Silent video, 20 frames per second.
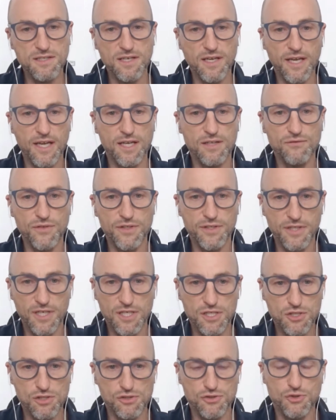and
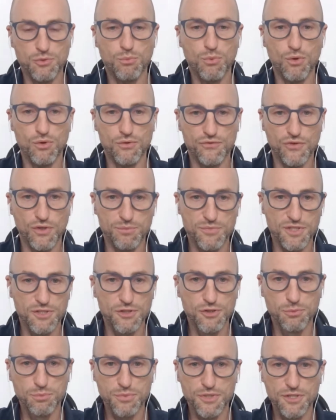financial support from the
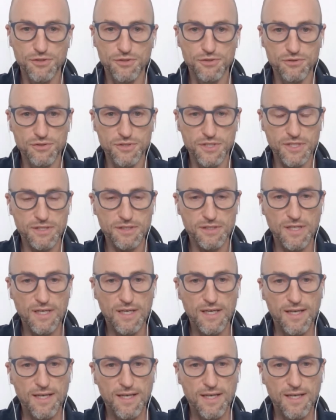European Union,